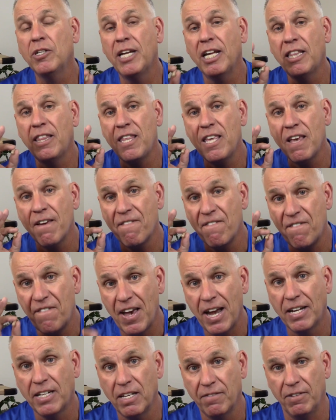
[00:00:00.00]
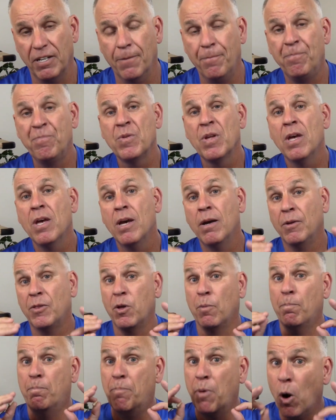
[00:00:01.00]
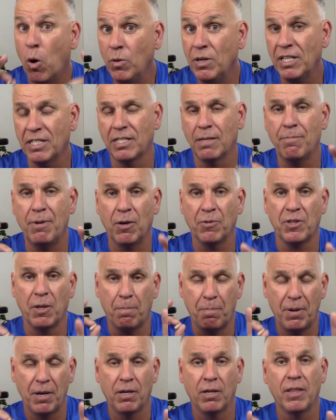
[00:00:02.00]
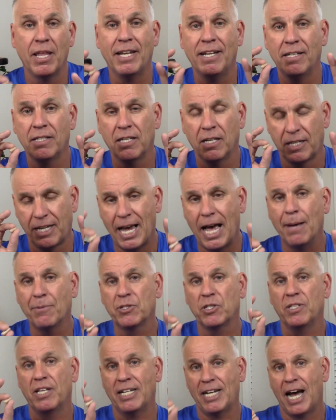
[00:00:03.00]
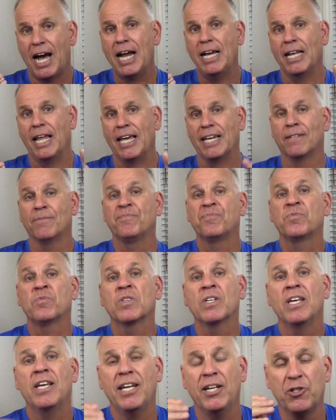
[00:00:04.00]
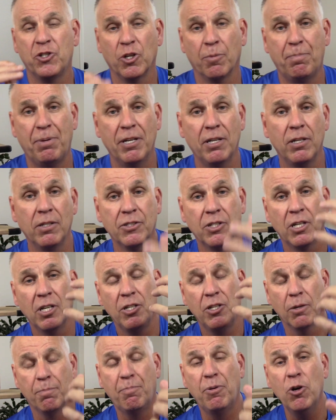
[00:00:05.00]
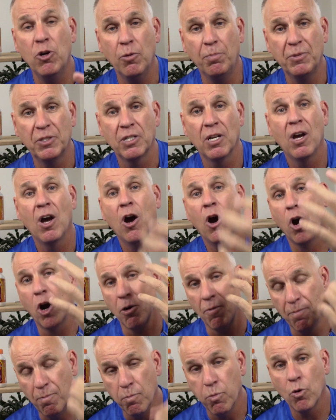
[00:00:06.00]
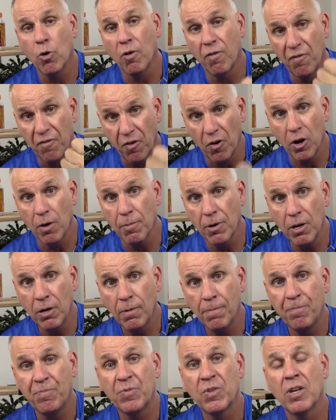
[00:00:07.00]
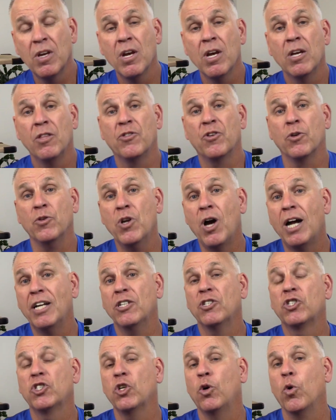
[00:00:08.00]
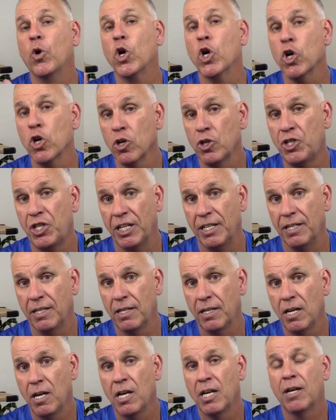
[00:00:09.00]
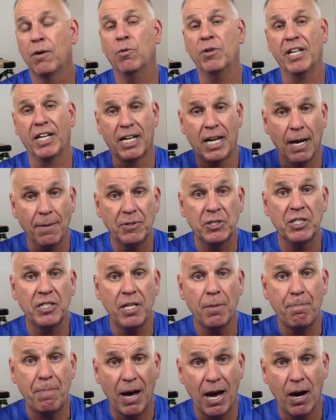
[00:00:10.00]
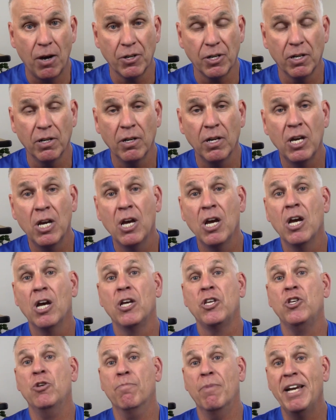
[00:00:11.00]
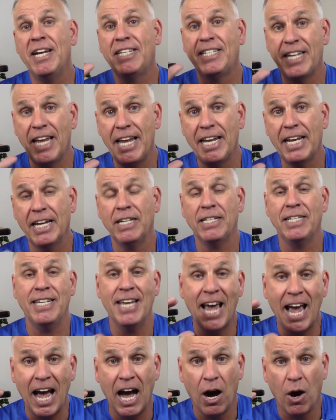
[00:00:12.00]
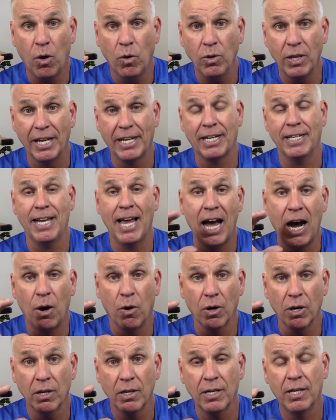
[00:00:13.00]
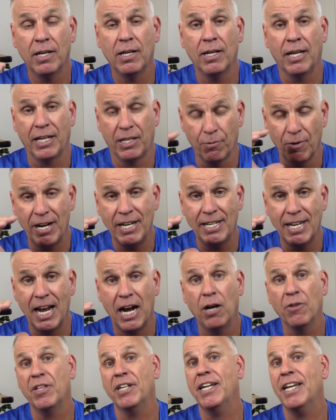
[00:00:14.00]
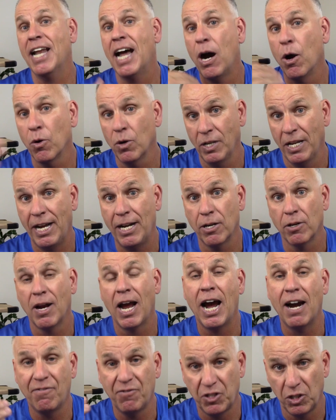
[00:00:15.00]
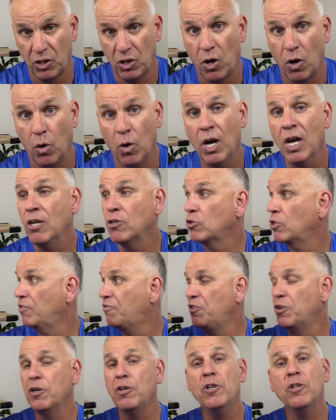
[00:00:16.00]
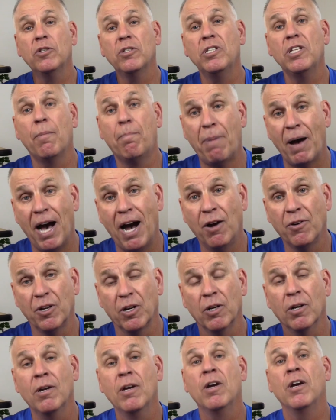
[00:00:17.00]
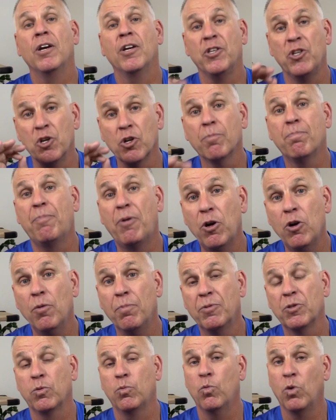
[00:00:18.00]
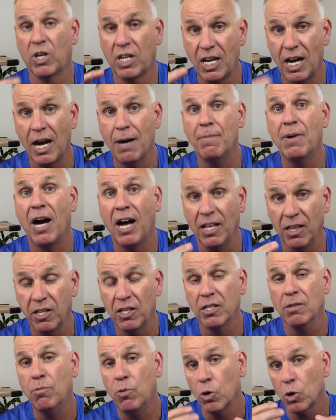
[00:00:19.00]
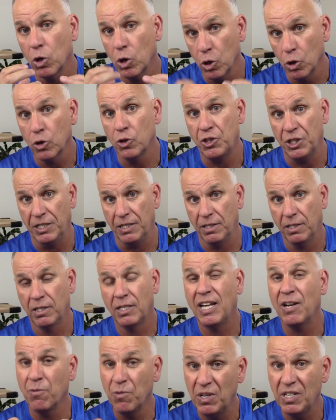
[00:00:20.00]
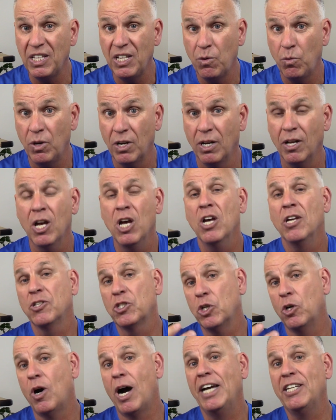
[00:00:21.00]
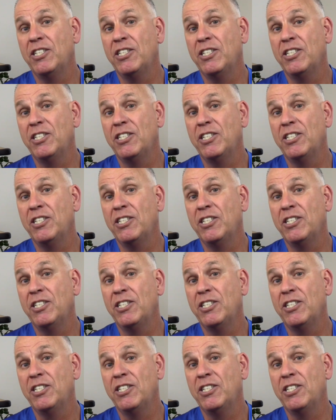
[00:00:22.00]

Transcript: get the effect of it. But the bonus about the pill, the capsule that I like, is your pills, your poops are a little firmer. They're not as so urgent. When it comes to the powder, you might take it now, like an hour, like right now, then an hour later have to go. So if you're using the powder, your poops will come a little more urgent. They really will. So I